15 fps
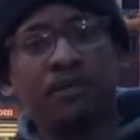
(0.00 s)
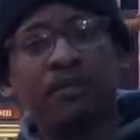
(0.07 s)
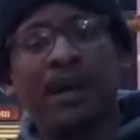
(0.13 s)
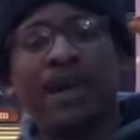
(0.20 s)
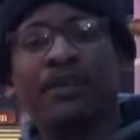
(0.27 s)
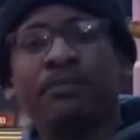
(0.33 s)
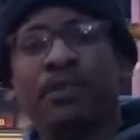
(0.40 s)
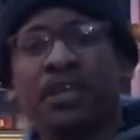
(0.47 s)

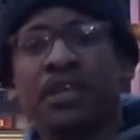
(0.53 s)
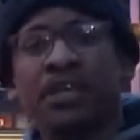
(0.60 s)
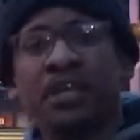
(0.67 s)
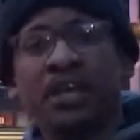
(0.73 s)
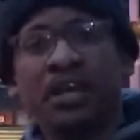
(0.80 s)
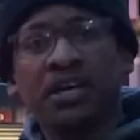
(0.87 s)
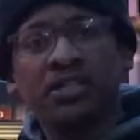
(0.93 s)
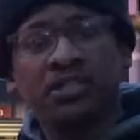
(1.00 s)
Might be
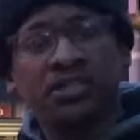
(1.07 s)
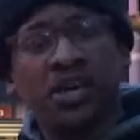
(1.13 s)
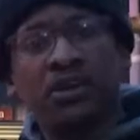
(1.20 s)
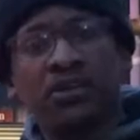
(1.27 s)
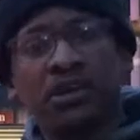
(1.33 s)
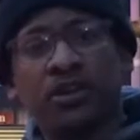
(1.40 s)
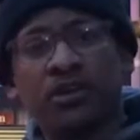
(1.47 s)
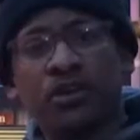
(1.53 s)
a
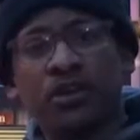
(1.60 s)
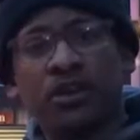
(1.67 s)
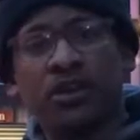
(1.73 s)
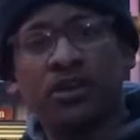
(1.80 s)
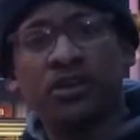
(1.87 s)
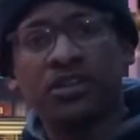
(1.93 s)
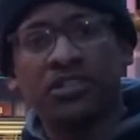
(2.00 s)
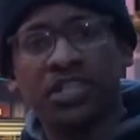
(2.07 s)
stalking going
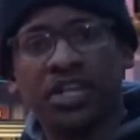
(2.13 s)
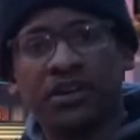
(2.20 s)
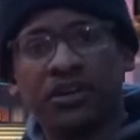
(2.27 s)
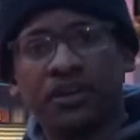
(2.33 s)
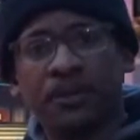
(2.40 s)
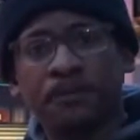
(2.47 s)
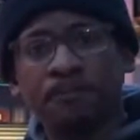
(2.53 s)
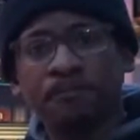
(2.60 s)
on in this
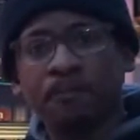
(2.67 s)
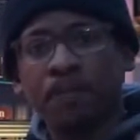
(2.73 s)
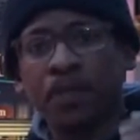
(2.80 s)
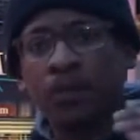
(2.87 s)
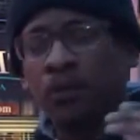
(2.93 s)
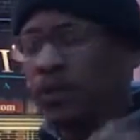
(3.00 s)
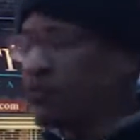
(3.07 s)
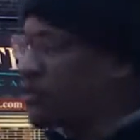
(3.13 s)
area.
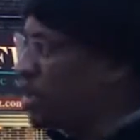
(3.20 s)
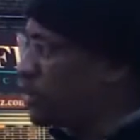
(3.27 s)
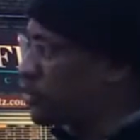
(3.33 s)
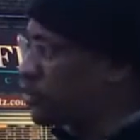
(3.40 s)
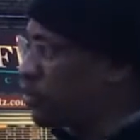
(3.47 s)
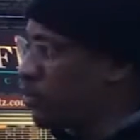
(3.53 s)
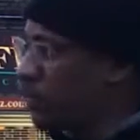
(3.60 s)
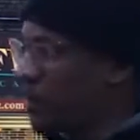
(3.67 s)
We've talked
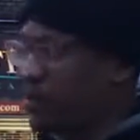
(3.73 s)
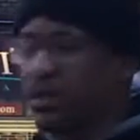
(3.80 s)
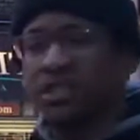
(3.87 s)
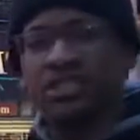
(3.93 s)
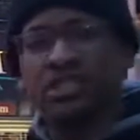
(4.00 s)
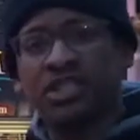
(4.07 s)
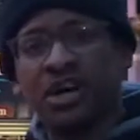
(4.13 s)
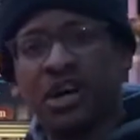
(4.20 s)
to a woman.
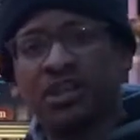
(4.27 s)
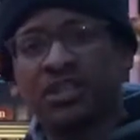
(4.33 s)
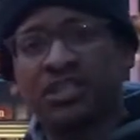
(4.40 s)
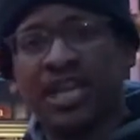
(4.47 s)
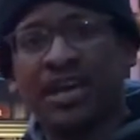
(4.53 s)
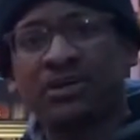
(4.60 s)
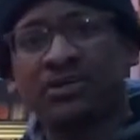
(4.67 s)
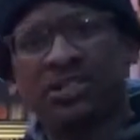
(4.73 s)
She called us
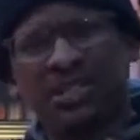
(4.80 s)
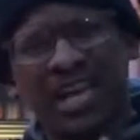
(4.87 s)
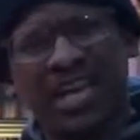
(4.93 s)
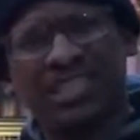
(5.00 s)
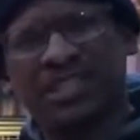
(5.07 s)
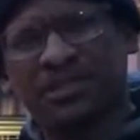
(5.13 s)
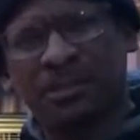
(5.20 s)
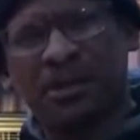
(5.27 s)
out. She
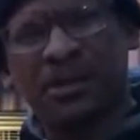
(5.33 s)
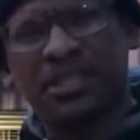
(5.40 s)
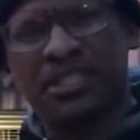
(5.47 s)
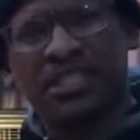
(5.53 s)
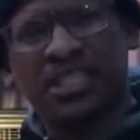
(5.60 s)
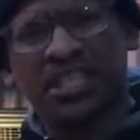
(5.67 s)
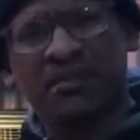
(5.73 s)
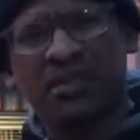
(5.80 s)
asked the police
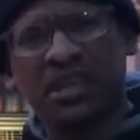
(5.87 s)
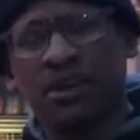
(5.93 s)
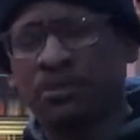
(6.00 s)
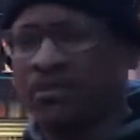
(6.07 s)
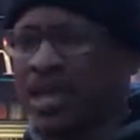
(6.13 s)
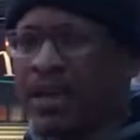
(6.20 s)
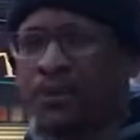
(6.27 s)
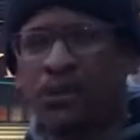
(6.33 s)
to give help.
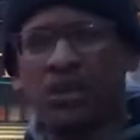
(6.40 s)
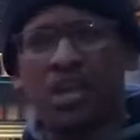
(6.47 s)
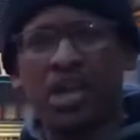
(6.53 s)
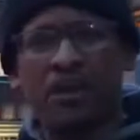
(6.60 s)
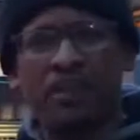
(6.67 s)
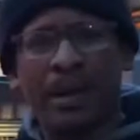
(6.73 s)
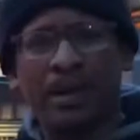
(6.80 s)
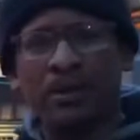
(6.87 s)
They wouldn't
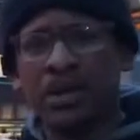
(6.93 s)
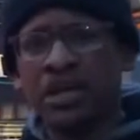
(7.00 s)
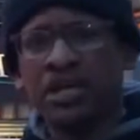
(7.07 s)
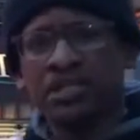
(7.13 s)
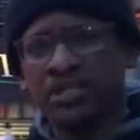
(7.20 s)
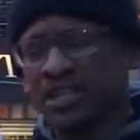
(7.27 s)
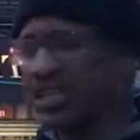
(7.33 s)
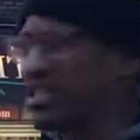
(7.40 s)
help out.
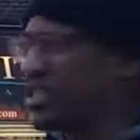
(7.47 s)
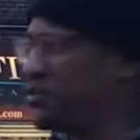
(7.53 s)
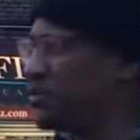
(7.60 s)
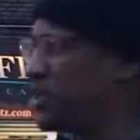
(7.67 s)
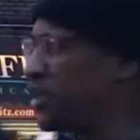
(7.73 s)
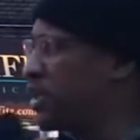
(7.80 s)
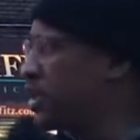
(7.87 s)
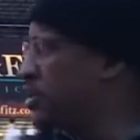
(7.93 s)
So let's see if we
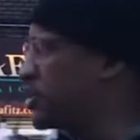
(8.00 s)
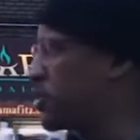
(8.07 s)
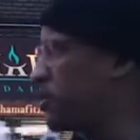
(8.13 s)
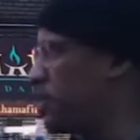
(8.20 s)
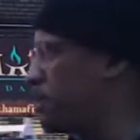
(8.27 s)
can get a story.